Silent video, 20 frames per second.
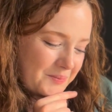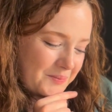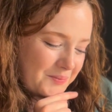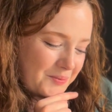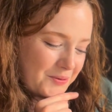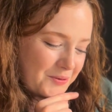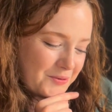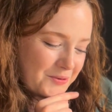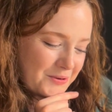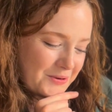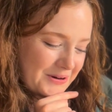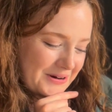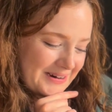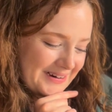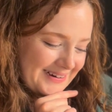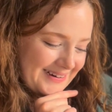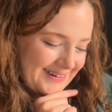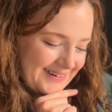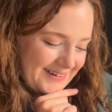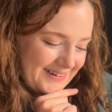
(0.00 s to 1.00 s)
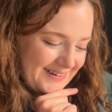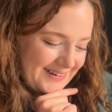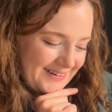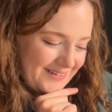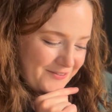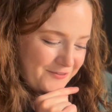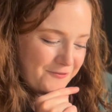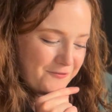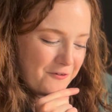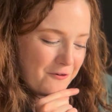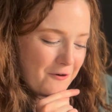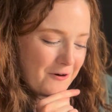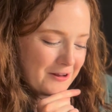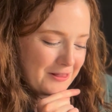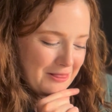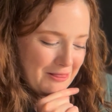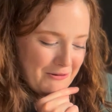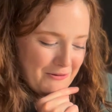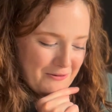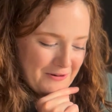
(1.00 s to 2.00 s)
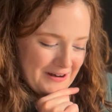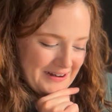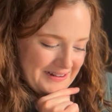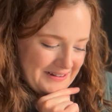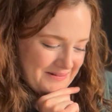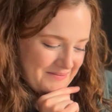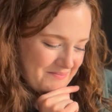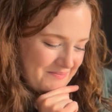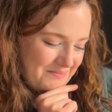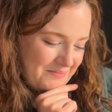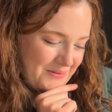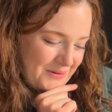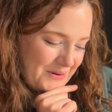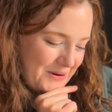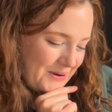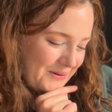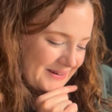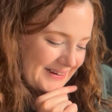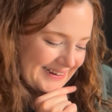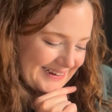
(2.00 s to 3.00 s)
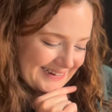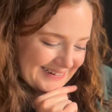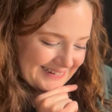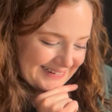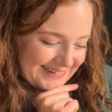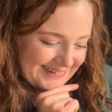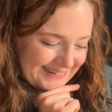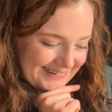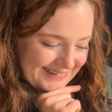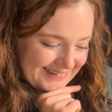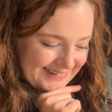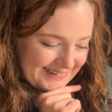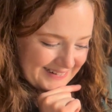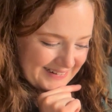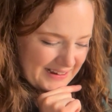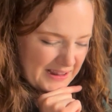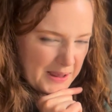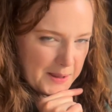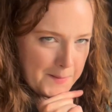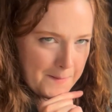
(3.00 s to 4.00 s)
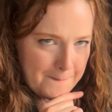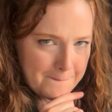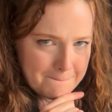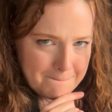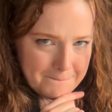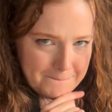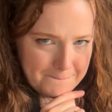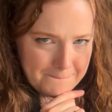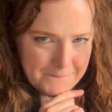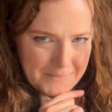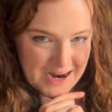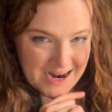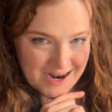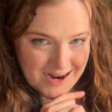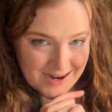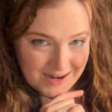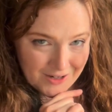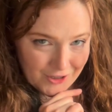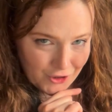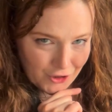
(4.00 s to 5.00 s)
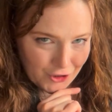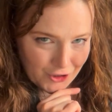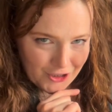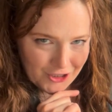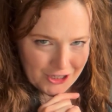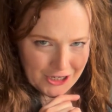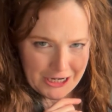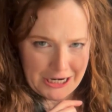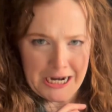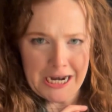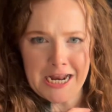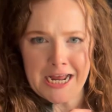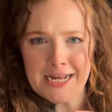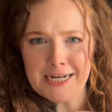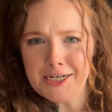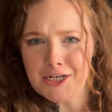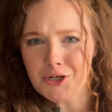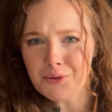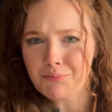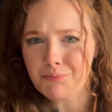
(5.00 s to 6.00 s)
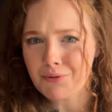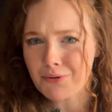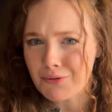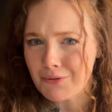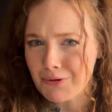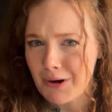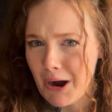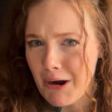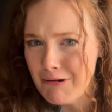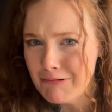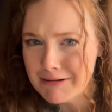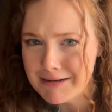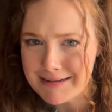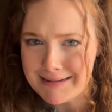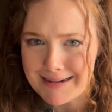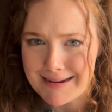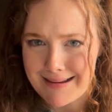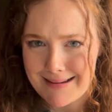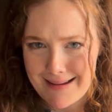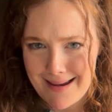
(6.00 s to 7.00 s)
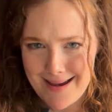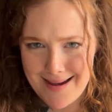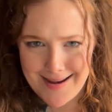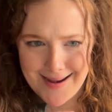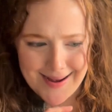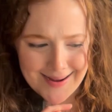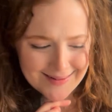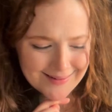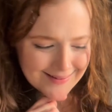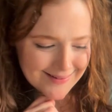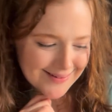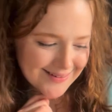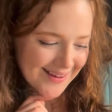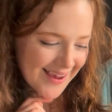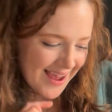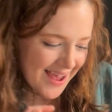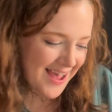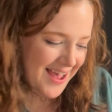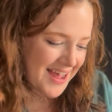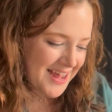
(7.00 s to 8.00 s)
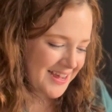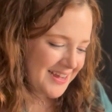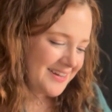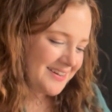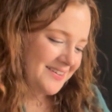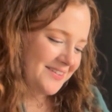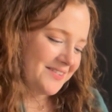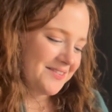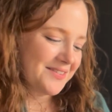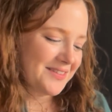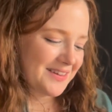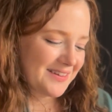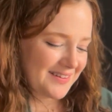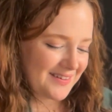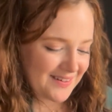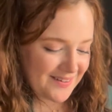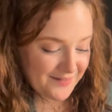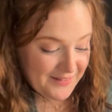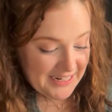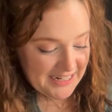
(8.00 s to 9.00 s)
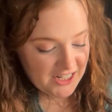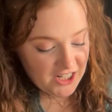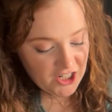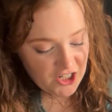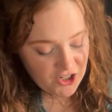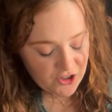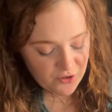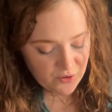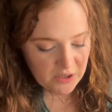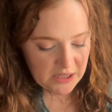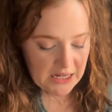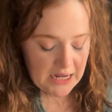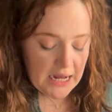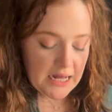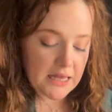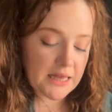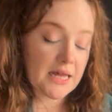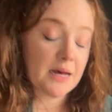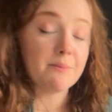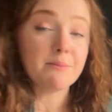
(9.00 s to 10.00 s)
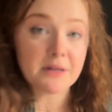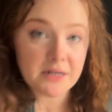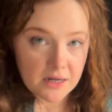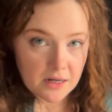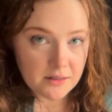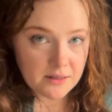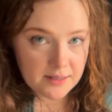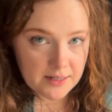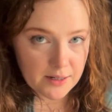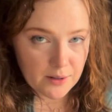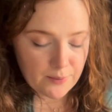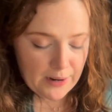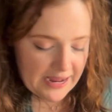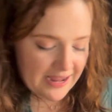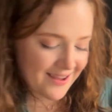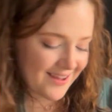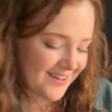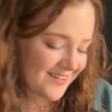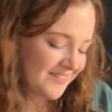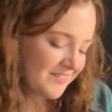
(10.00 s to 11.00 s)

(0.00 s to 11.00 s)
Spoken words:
Poor, forlorn Proteus, passionate Proteus, to the sweet Juliet. That bit I'll tear away.